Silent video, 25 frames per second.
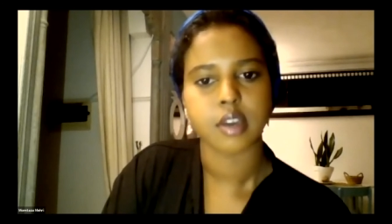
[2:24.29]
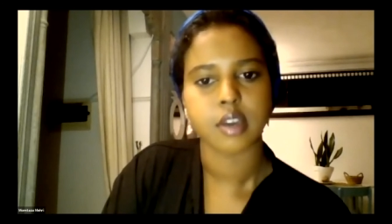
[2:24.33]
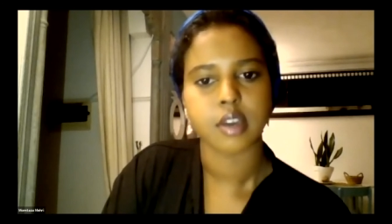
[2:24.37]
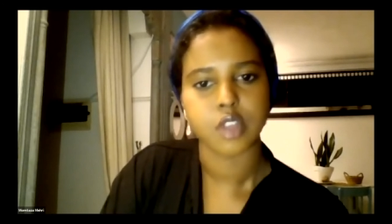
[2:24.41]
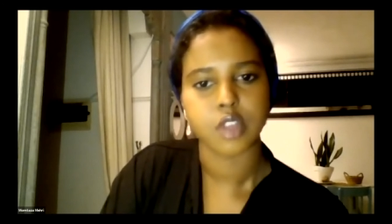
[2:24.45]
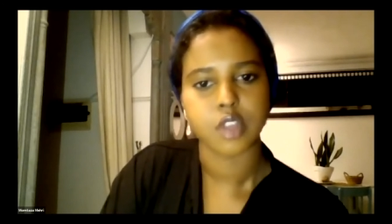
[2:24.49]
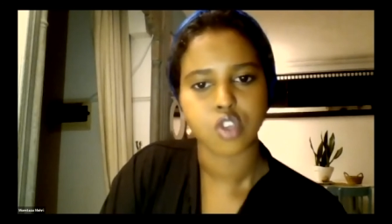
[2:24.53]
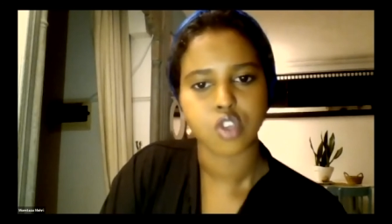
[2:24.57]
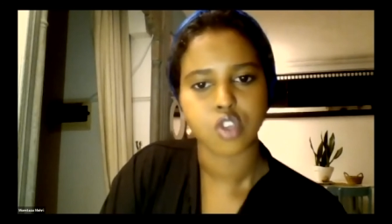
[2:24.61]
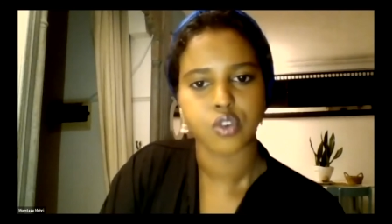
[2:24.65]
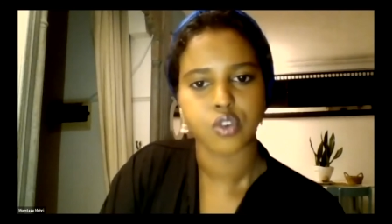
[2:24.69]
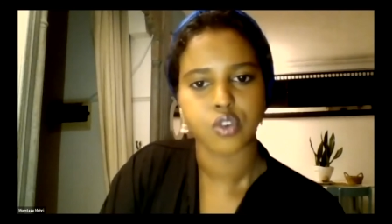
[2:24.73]
the
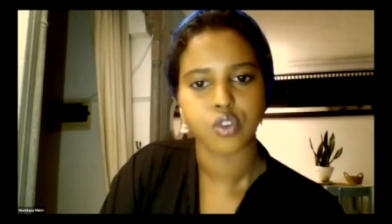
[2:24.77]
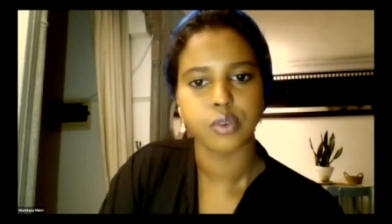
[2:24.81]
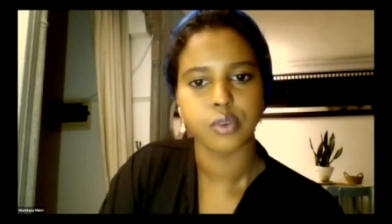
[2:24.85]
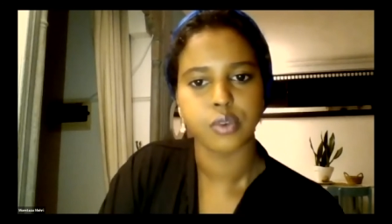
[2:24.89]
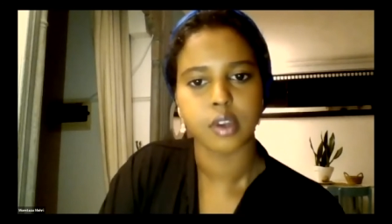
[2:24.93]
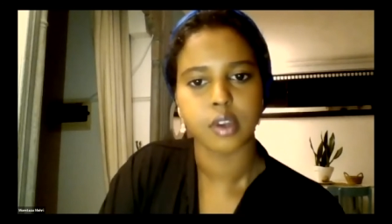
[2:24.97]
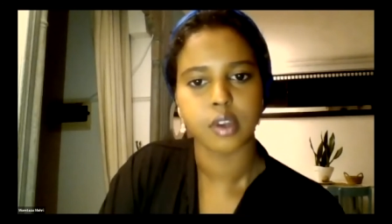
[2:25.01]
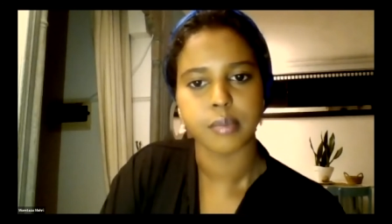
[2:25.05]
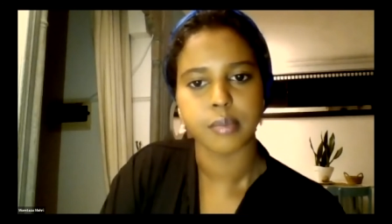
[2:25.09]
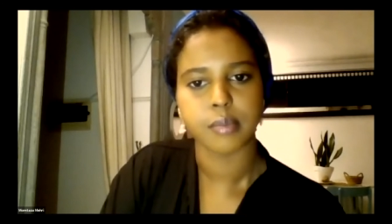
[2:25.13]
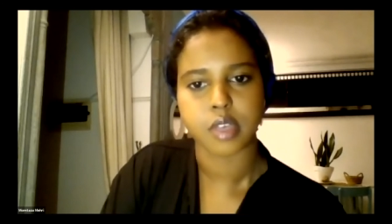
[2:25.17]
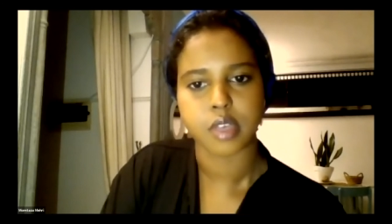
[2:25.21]
true
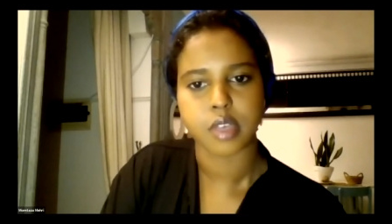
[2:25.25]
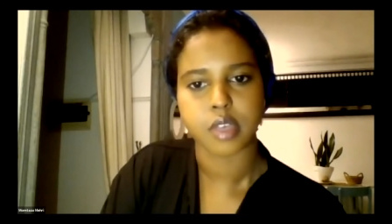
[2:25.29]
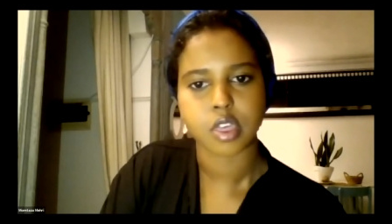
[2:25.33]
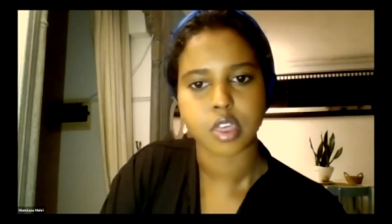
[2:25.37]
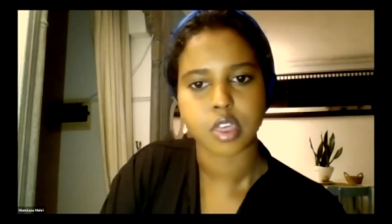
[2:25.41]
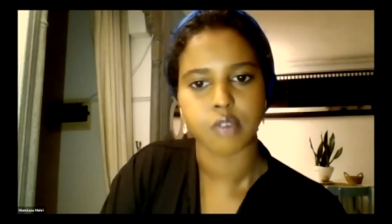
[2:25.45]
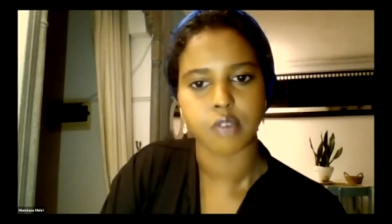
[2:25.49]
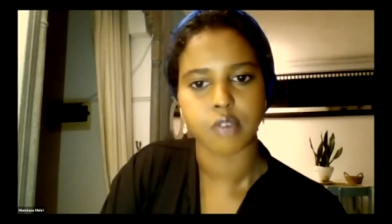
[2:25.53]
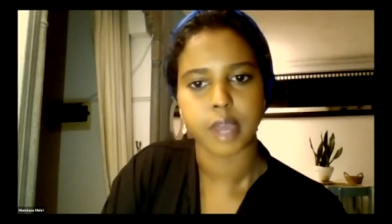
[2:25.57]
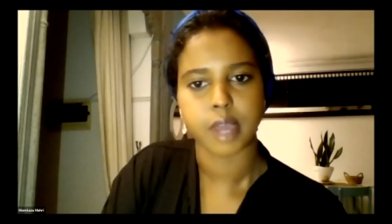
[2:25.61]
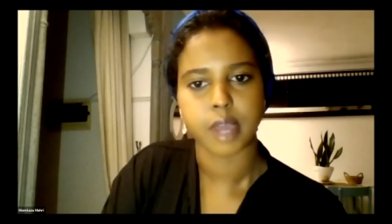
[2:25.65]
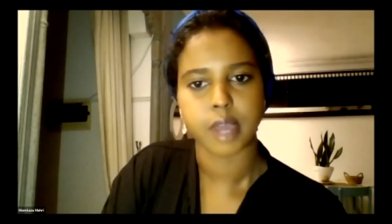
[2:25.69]
numbers of
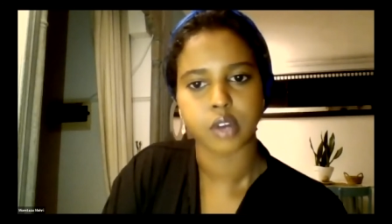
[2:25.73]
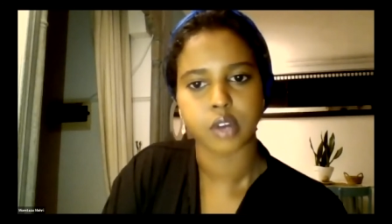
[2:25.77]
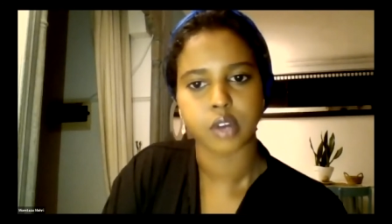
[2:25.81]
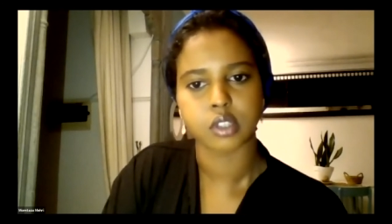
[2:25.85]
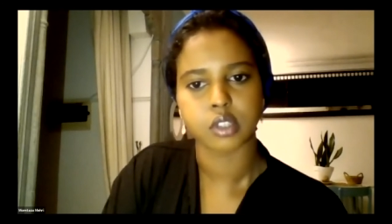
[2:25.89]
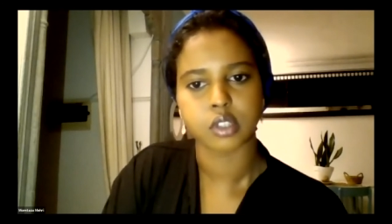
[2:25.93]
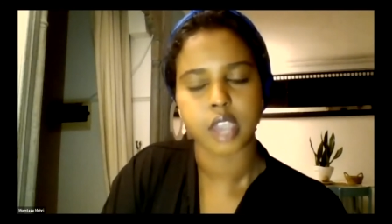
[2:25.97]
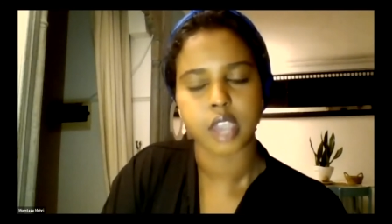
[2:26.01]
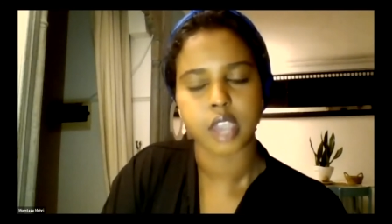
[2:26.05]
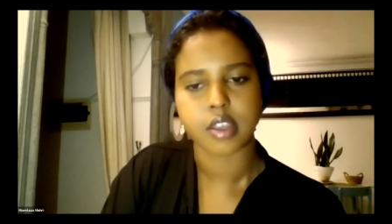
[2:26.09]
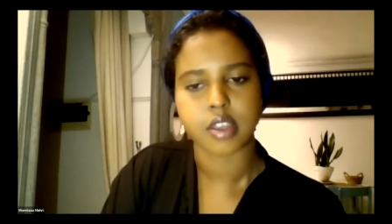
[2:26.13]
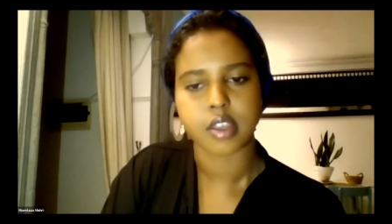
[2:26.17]

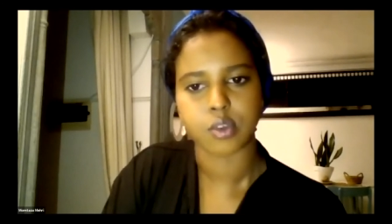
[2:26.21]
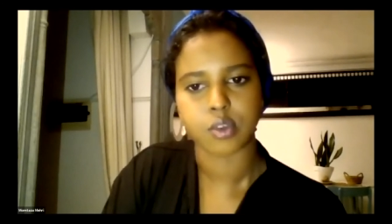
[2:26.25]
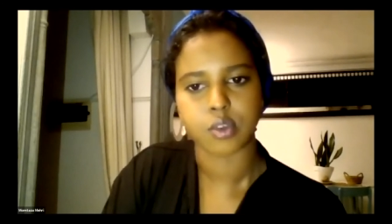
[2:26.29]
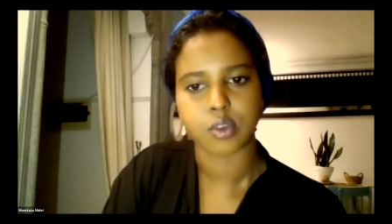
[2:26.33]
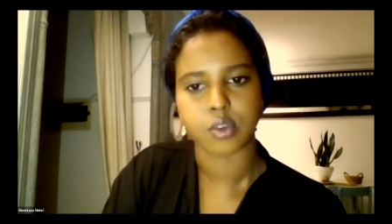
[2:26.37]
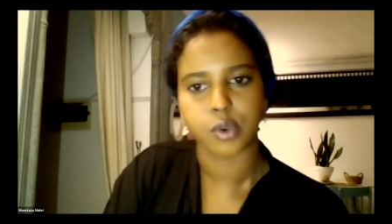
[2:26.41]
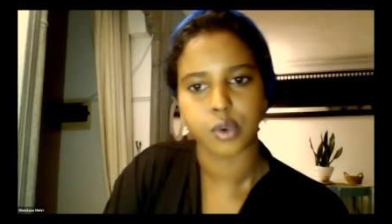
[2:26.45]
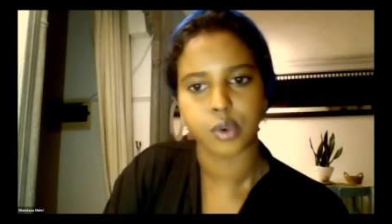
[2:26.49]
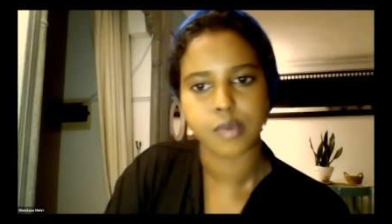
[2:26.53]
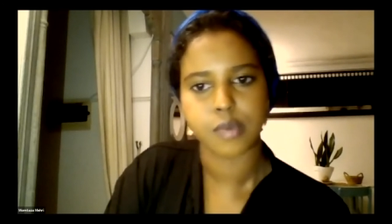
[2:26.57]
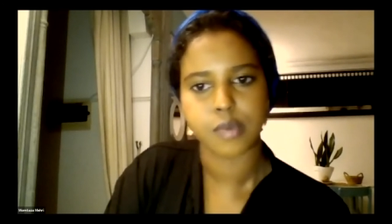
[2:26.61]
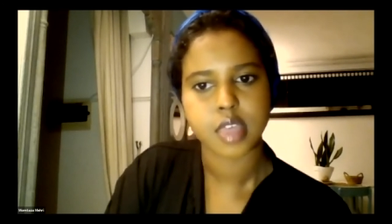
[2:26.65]
minoritized
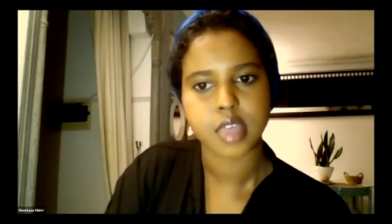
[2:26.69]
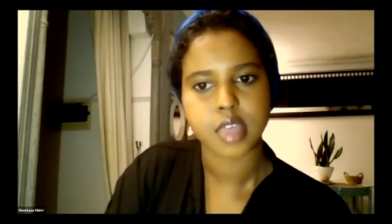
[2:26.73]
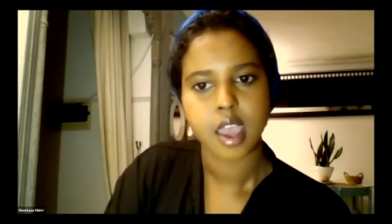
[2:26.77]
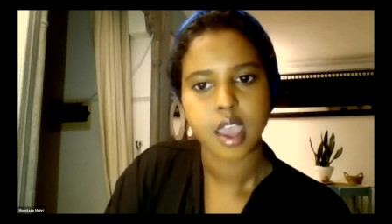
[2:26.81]
groups